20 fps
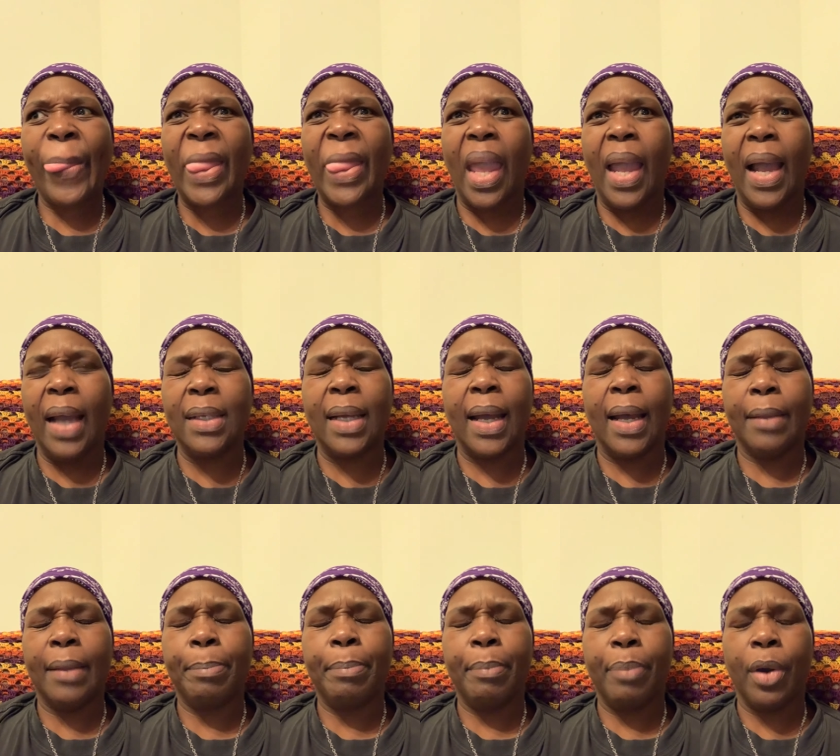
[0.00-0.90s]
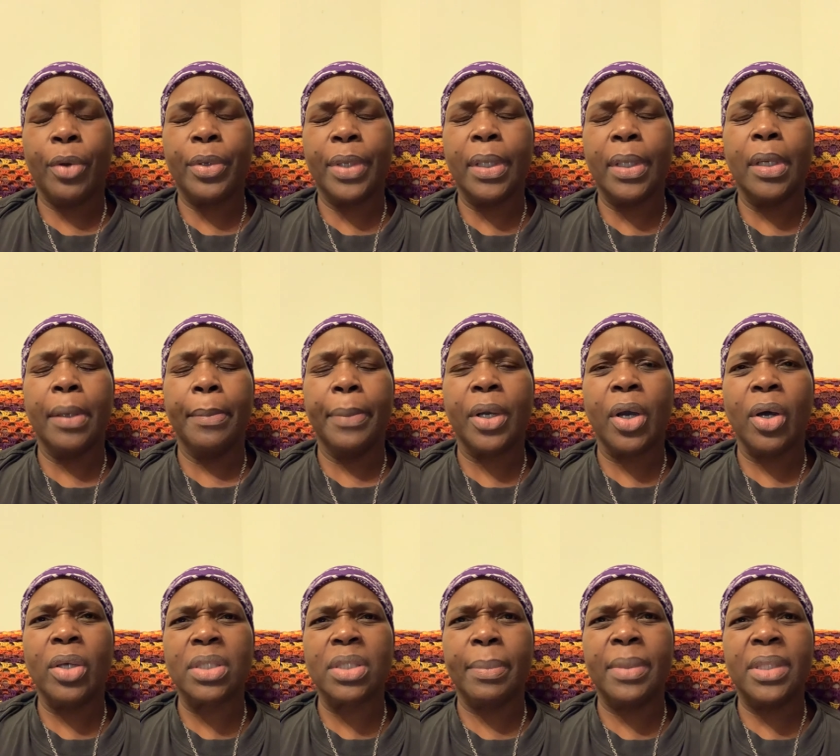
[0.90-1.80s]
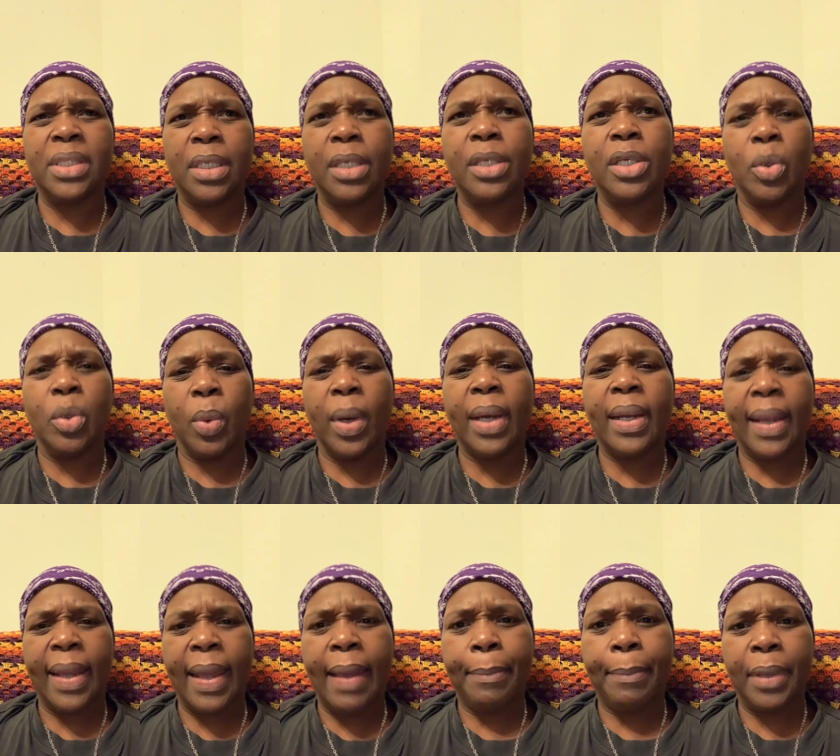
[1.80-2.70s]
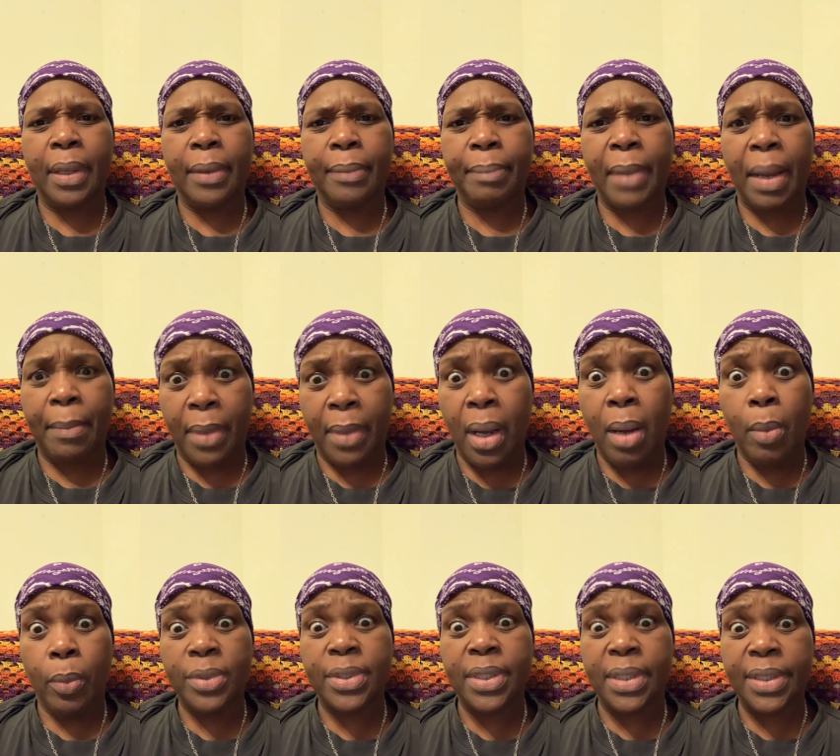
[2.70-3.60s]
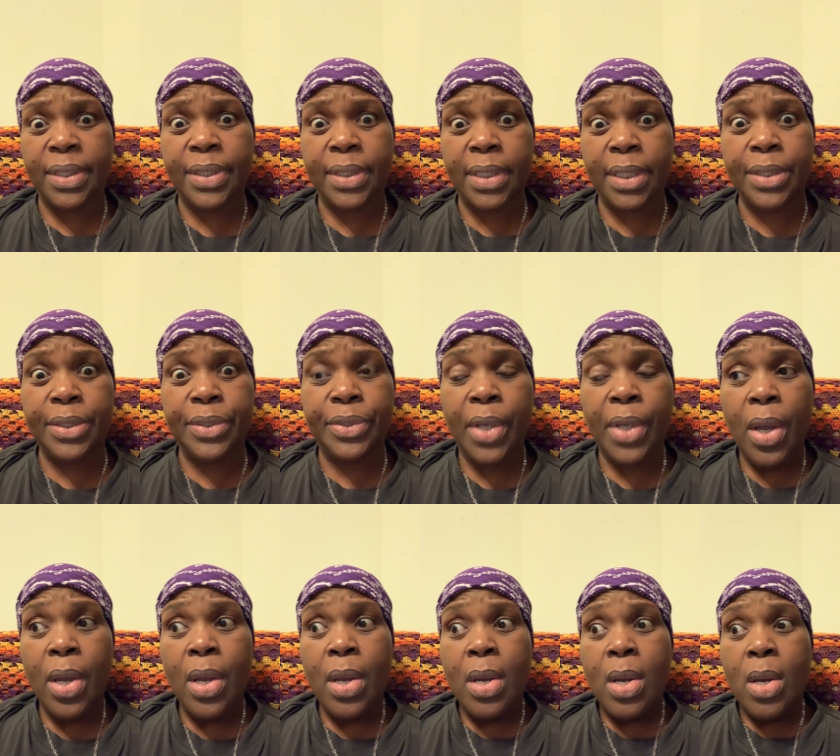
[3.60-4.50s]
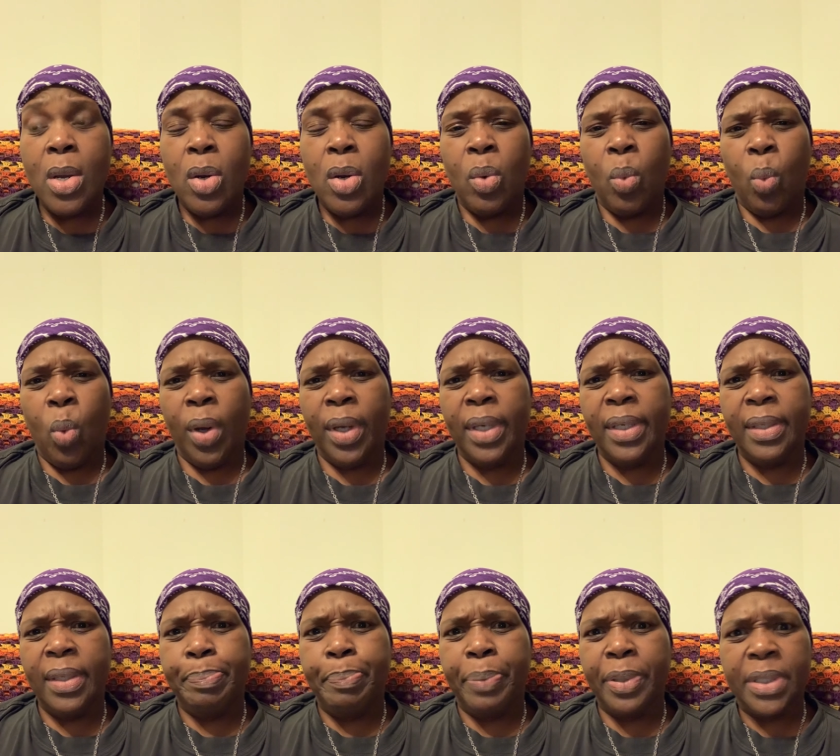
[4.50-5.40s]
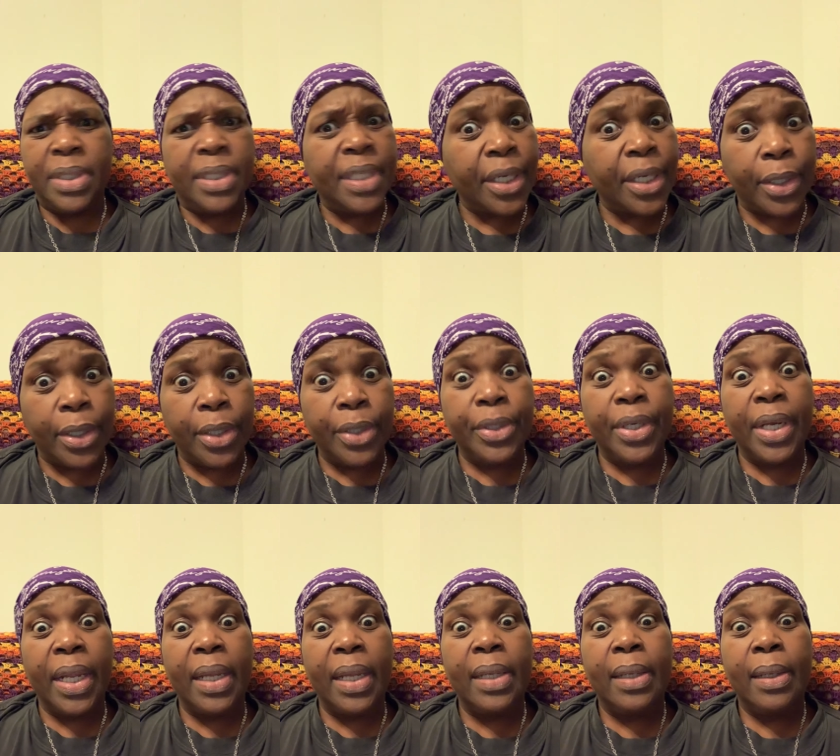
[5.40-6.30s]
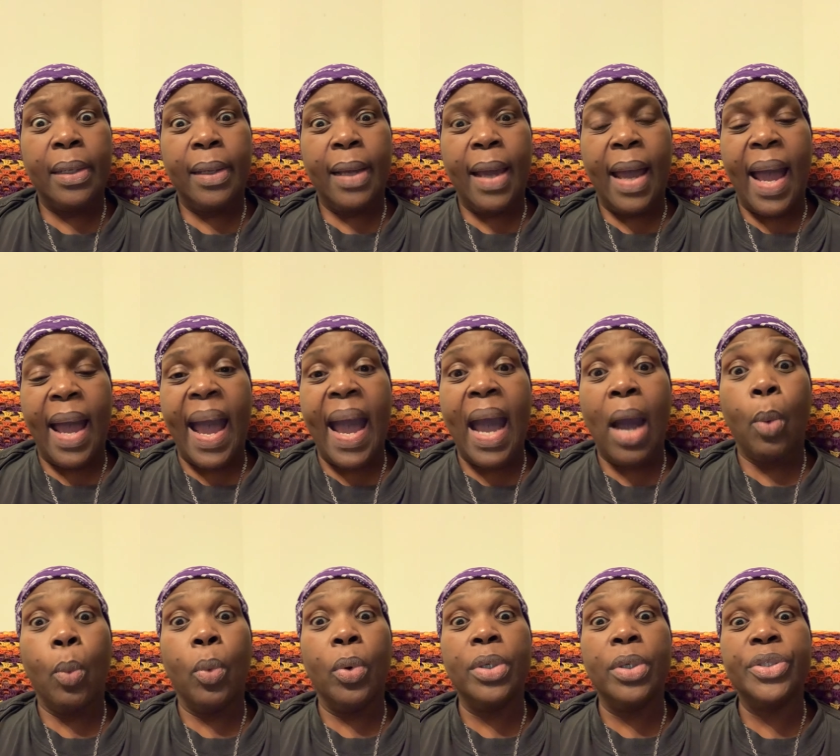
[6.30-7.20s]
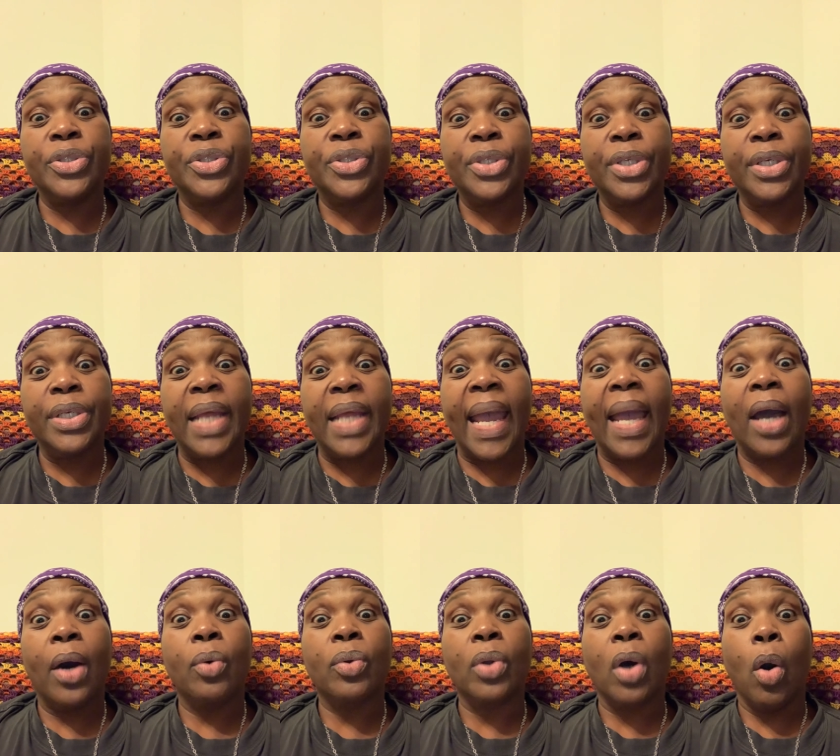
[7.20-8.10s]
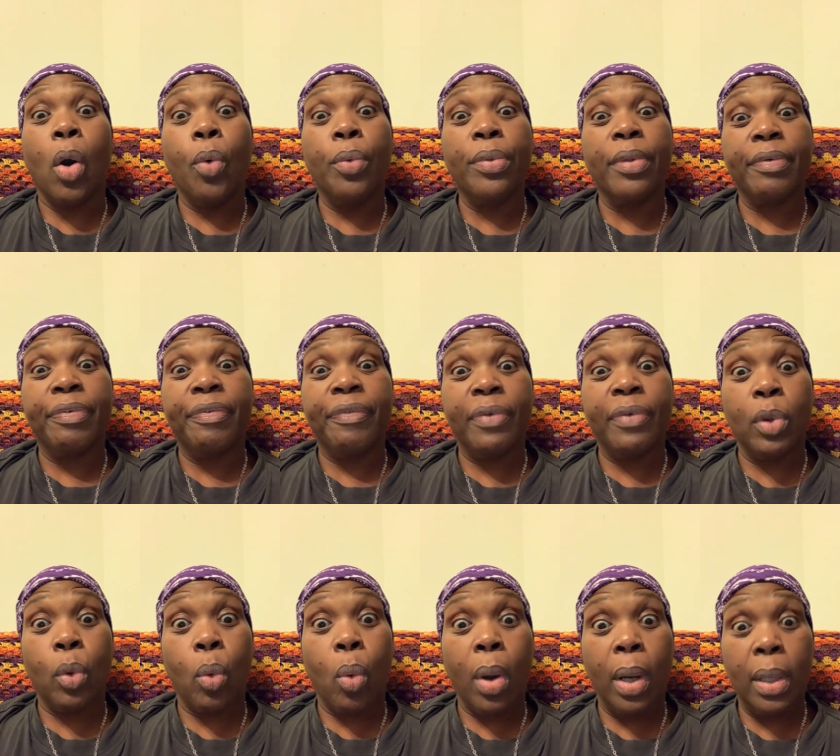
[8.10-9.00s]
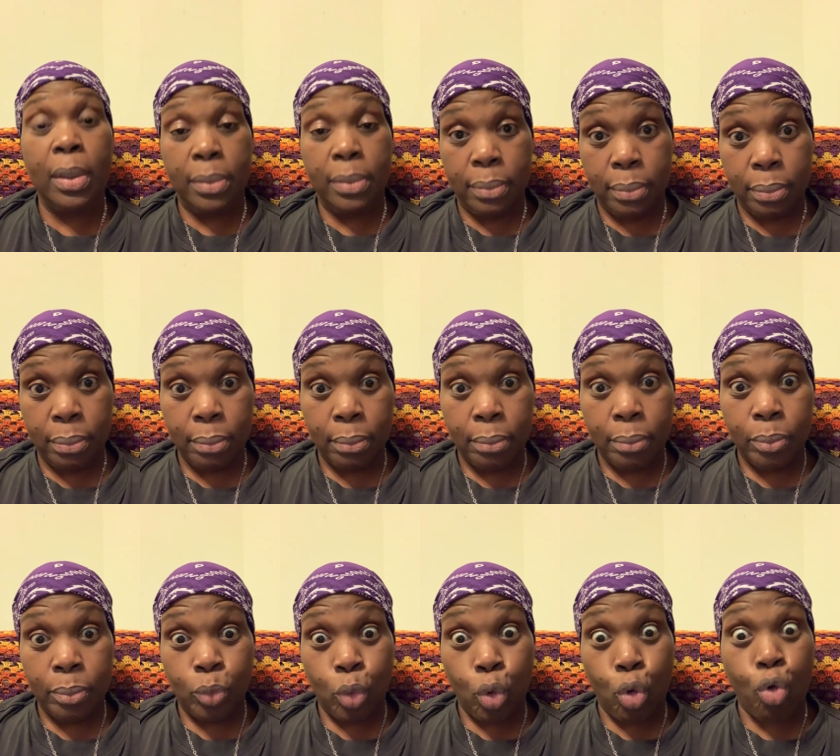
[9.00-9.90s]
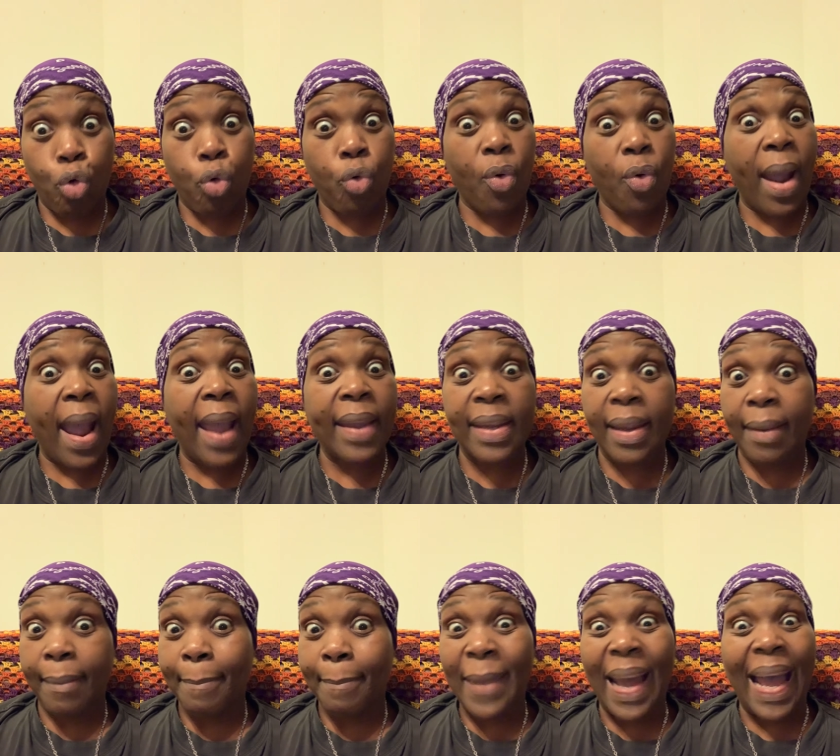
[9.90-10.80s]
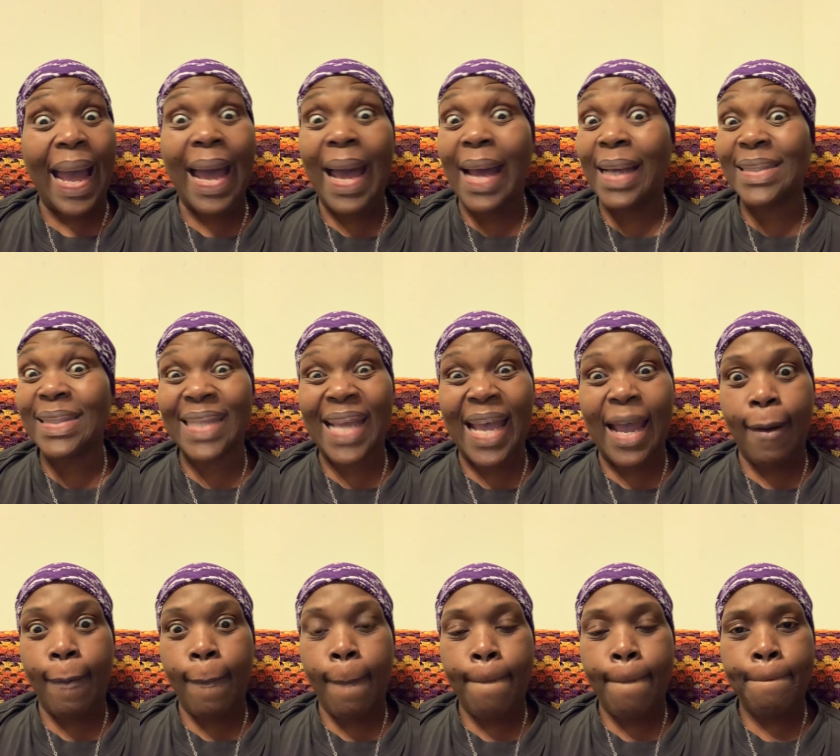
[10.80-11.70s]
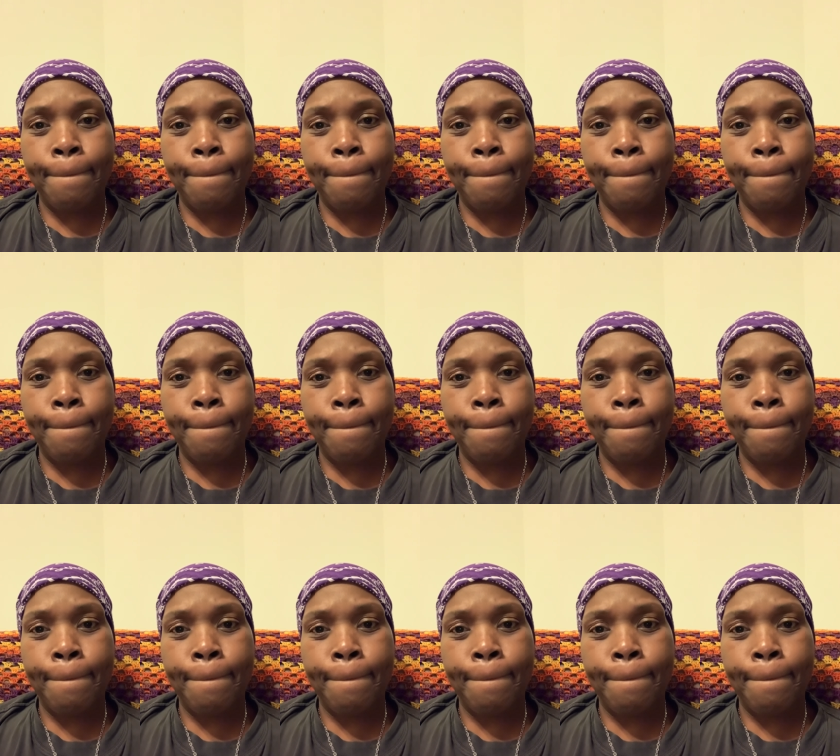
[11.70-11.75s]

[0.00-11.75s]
I brought that up because I'm going to tell you what happened. My mom was deceased one particular day. I was down on the floor crying my eyes out.